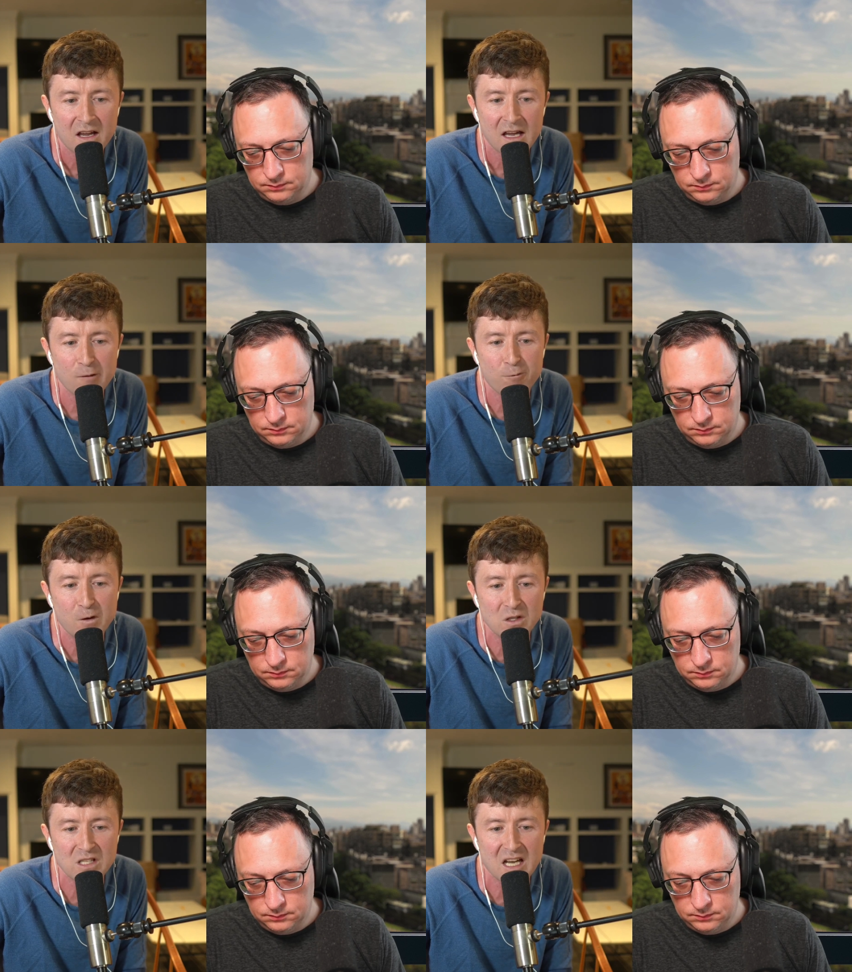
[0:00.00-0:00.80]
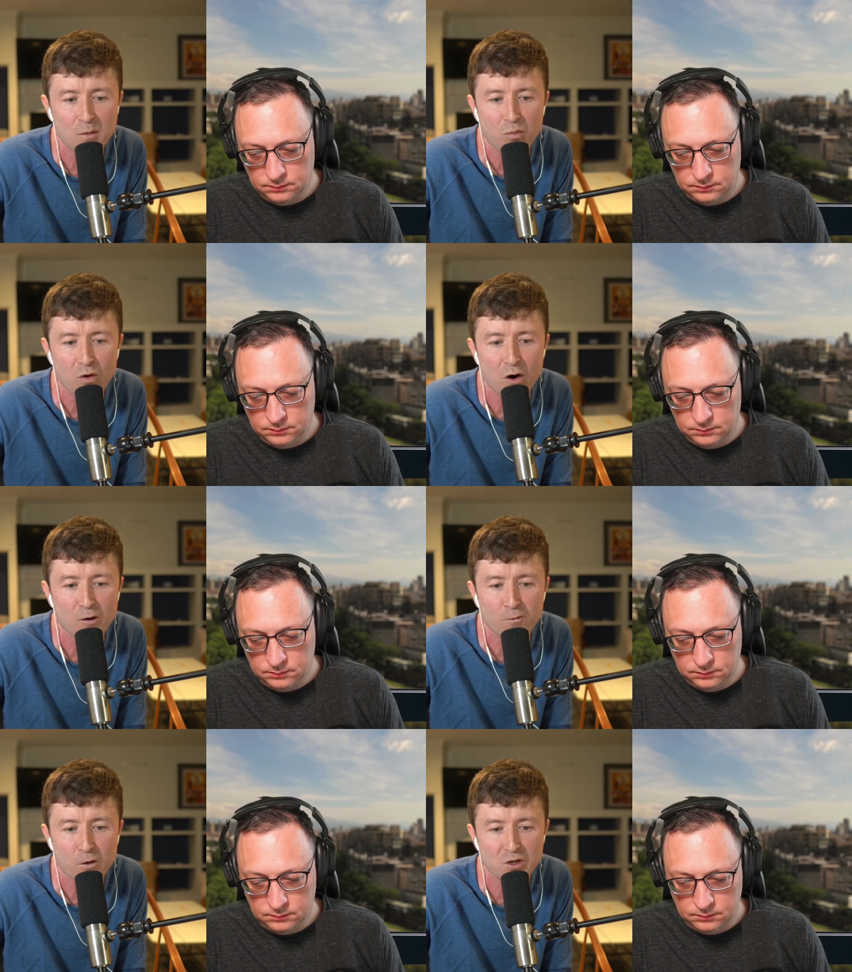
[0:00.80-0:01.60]
Speaker 1: it feels like a
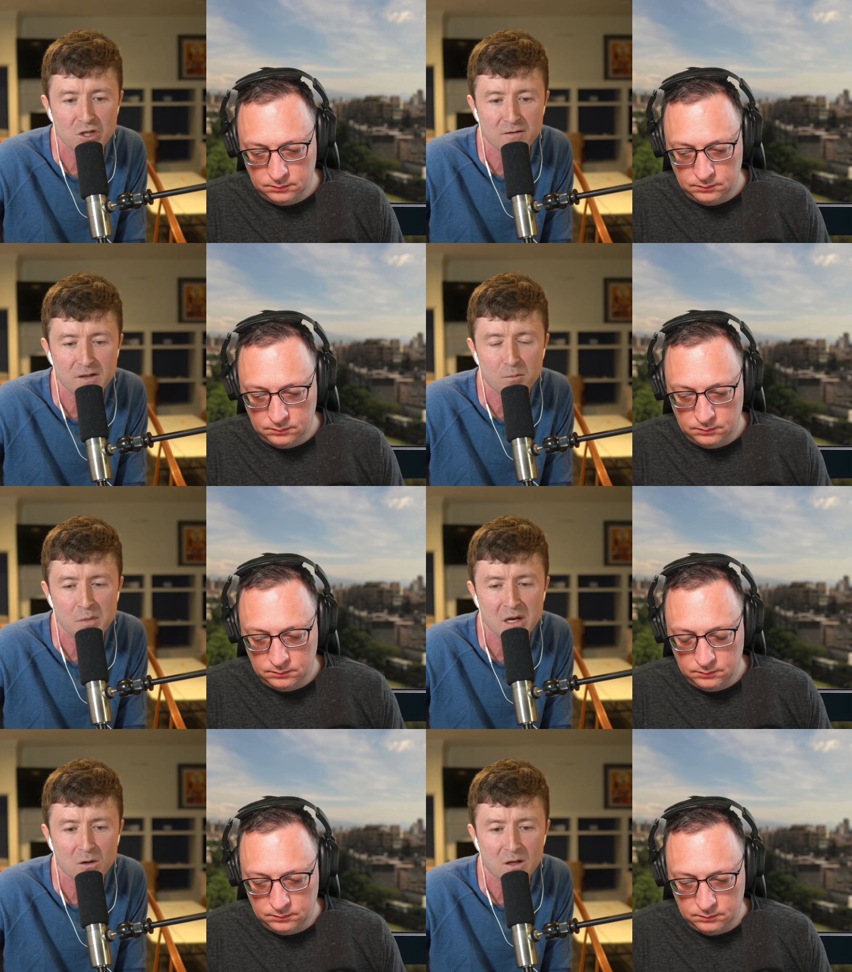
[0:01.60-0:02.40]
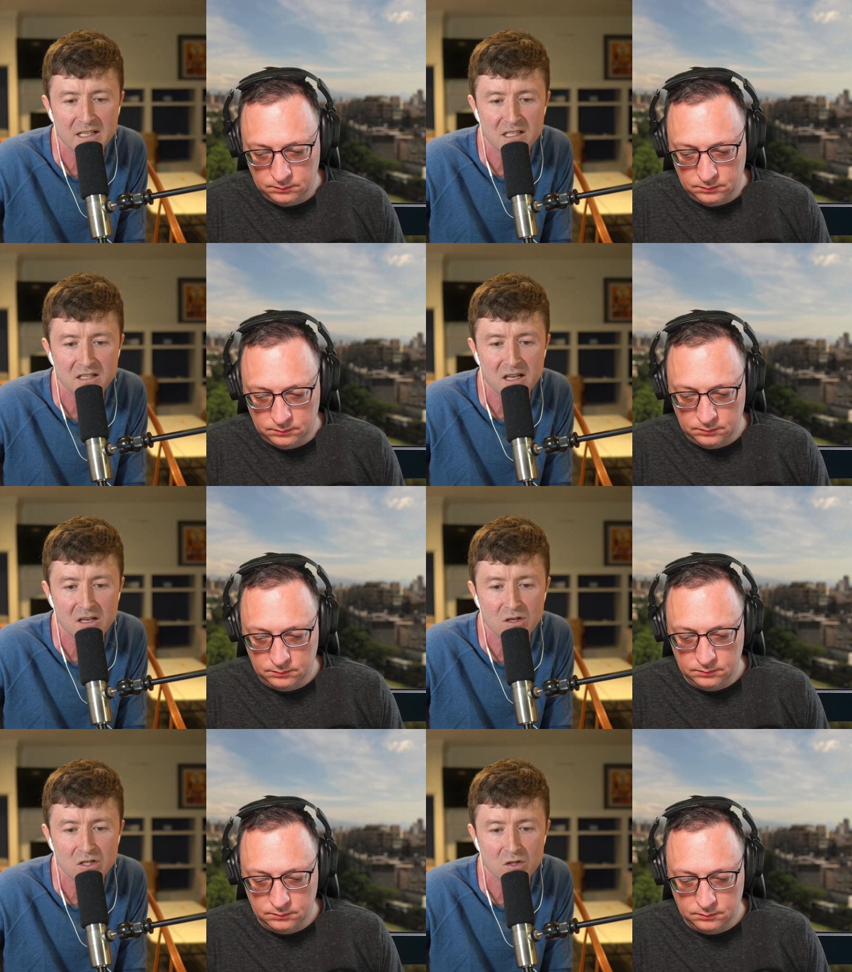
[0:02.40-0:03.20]
broader version of the bitter lesson that
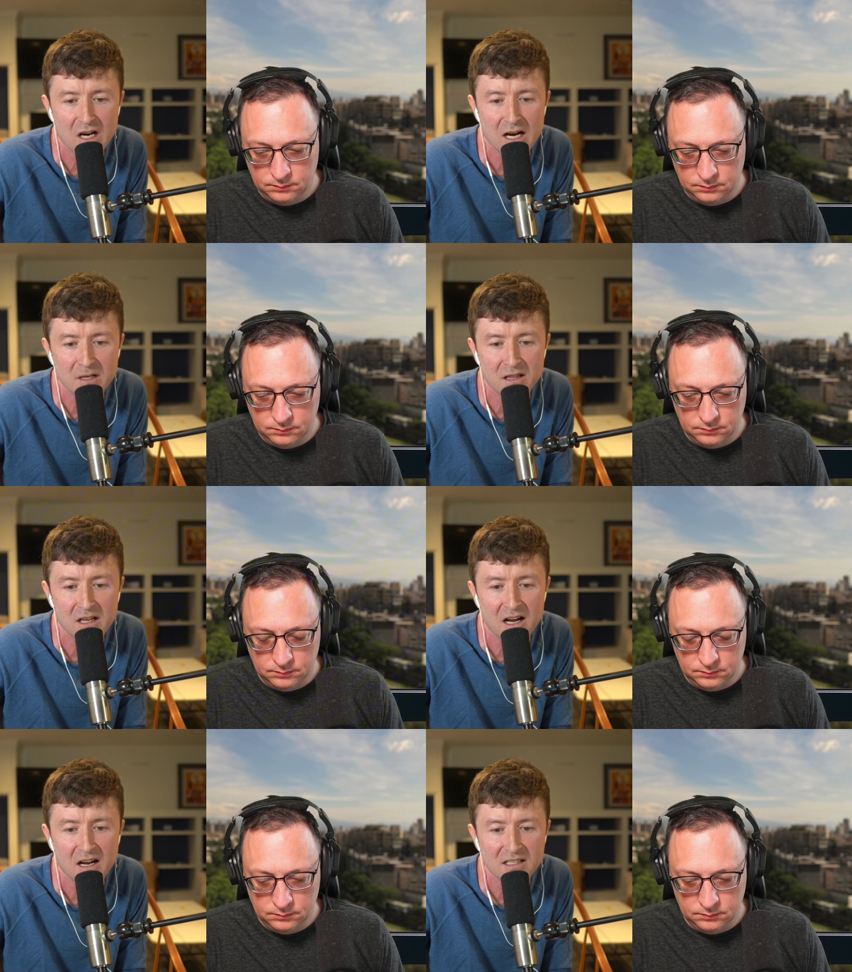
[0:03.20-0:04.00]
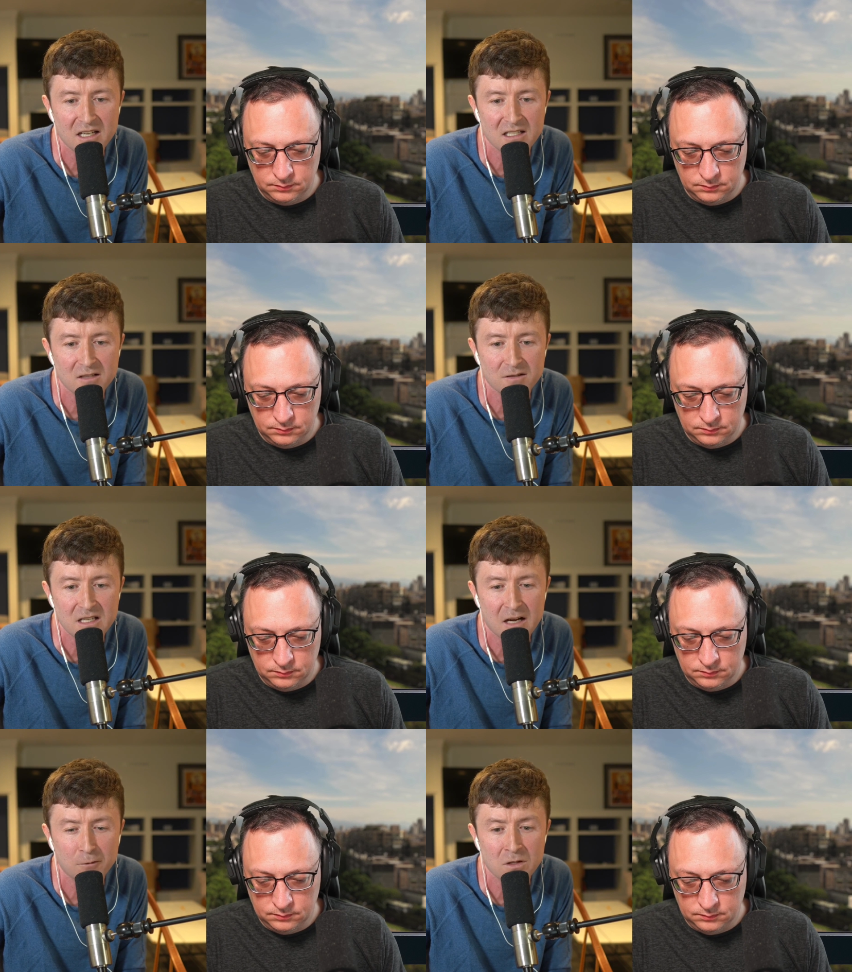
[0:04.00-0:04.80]
you described in the context of
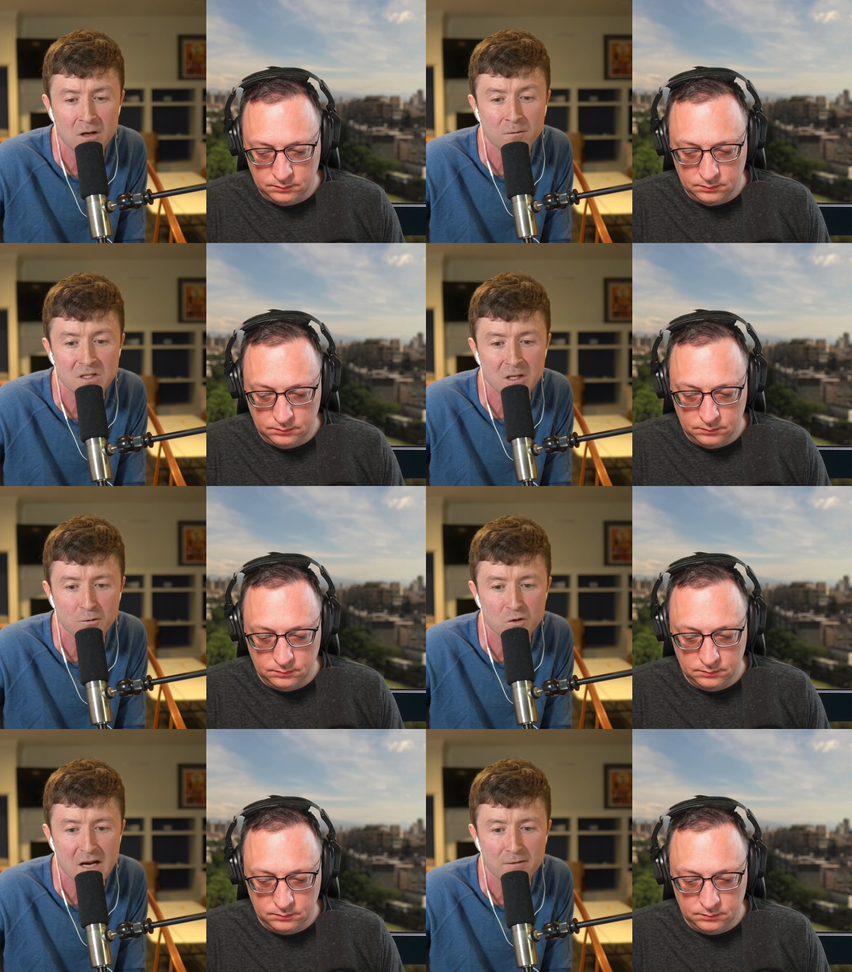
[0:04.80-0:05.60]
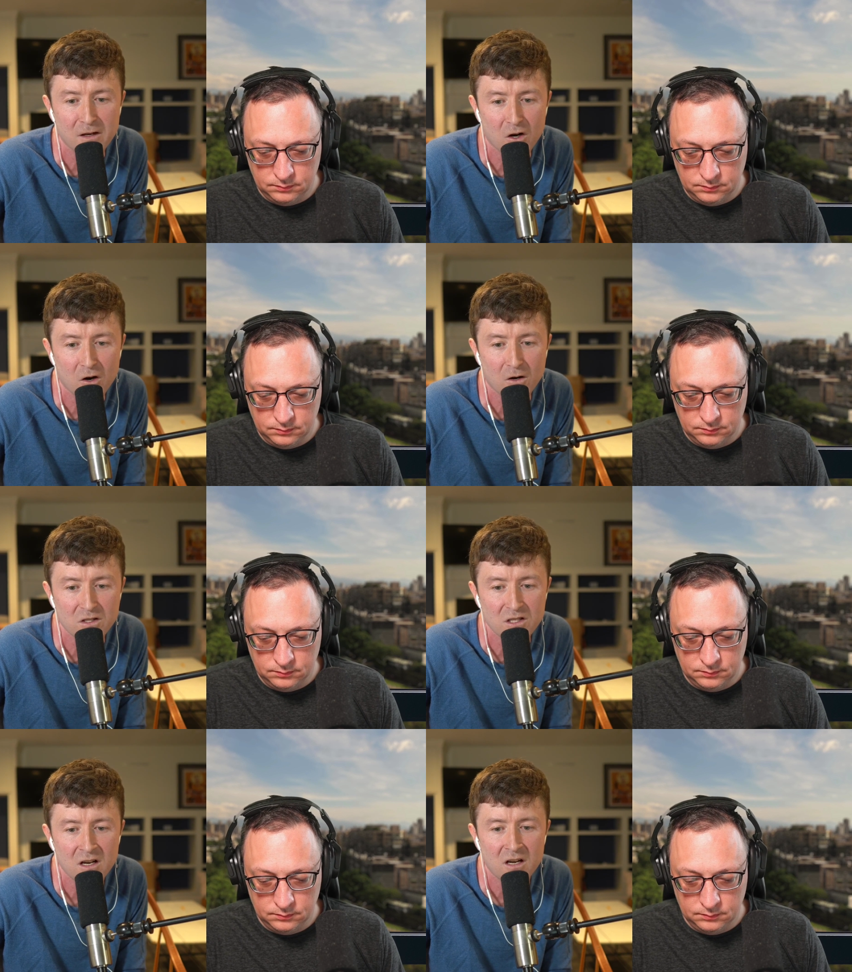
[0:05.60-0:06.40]
self of self-driving cars